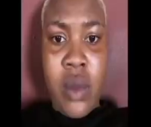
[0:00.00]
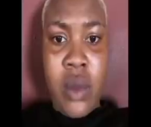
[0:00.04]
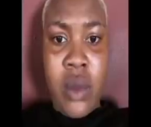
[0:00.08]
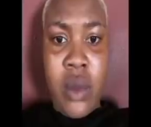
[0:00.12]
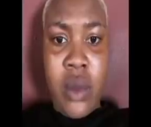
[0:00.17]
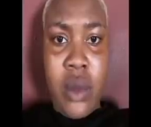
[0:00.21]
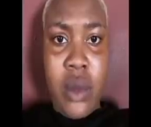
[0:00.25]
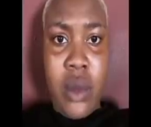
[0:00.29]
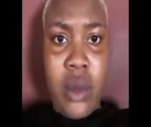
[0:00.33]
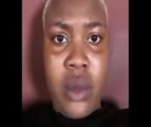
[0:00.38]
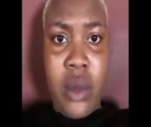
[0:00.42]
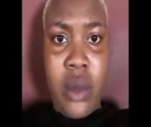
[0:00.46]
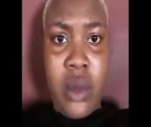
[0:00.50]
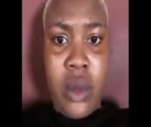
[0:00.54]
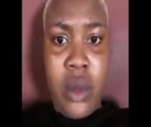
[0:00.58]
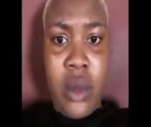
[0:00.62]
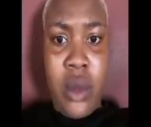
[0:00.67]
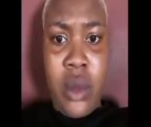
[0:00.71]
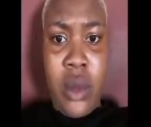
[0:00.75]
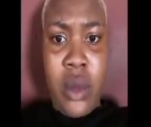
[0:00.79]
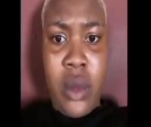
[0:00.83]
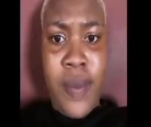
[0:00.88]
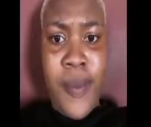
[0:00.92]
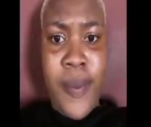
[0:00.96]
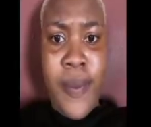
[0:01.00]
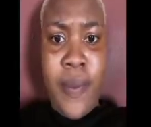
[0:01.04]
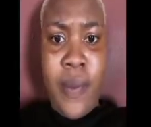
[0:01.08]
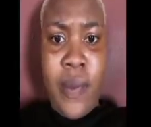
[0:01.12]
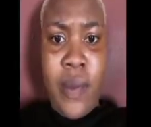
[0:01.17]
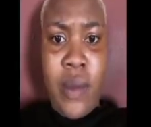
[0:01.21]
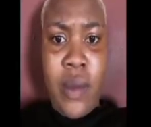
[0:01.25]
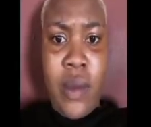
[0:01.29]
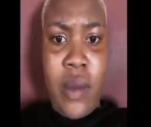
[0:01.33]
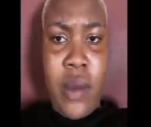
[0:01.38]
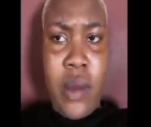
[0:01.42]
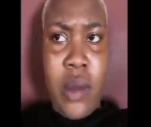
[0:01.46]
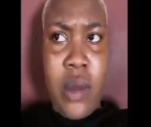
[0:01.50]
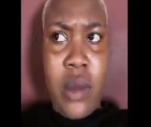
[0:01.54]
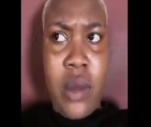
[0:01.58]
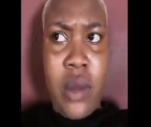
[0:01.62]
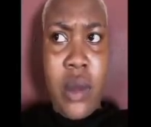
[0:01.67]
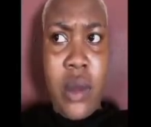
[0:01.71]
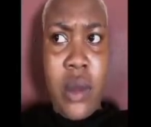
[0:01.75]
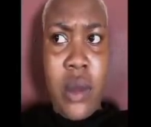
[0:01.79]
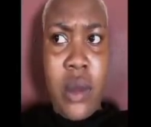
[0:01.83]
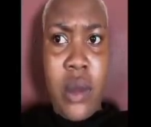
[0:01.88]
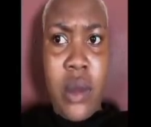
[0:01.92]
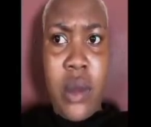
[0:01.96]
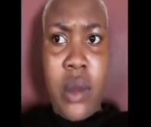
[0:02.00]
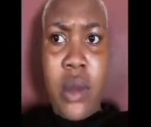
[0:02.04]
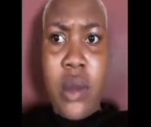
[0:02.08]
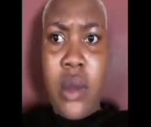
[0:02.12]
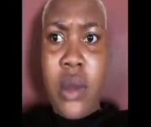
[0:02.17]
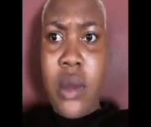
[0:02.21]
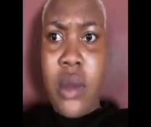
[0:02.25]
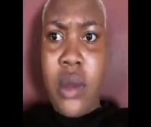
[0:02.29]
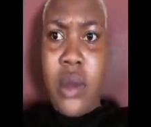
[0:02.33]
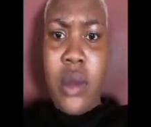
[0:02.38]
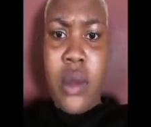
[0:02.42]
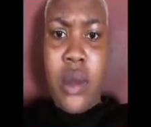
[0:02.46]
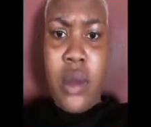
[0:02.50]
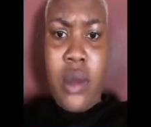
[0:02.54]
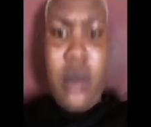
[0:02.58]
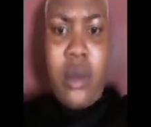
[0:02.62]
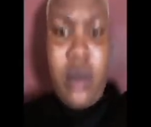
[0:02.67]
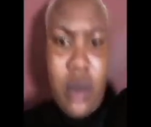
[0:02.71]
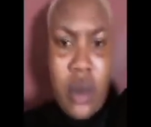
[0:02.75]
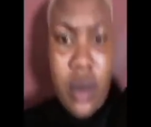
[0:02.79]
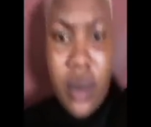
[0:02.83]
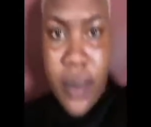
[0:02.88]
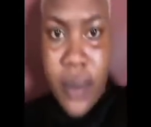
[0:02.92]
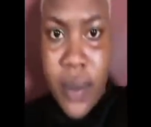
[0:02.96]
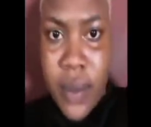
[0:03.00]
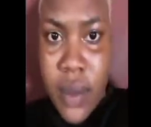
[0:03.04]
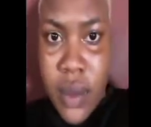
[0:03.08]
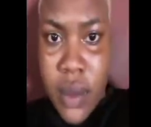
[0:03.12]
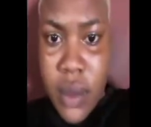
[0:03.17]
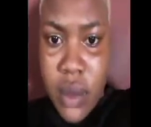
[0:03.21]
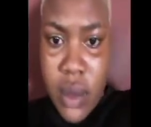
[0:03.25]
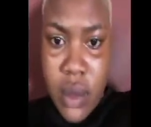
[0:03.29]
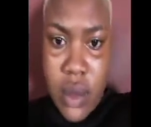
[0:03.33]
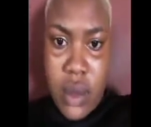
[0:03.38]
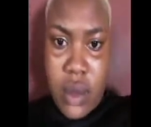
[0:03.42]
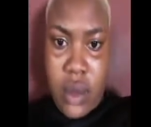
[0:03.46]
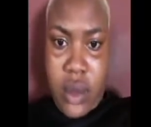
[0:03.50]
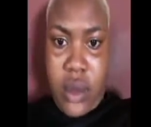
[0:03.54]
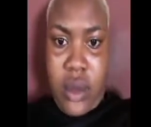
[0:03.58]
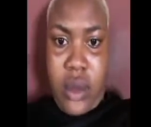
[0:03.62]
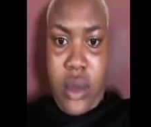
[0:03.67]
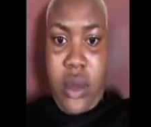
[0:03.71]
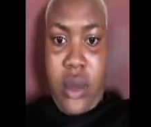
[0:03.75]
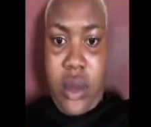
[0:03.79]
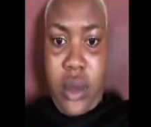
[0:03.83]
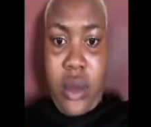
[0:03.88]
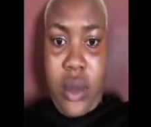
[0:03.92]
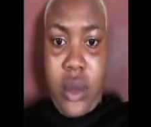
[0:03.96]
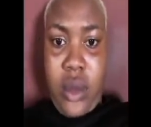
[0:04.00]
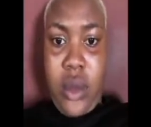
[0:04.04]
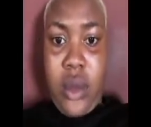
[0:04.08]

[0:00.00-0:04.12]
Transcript: [no speech]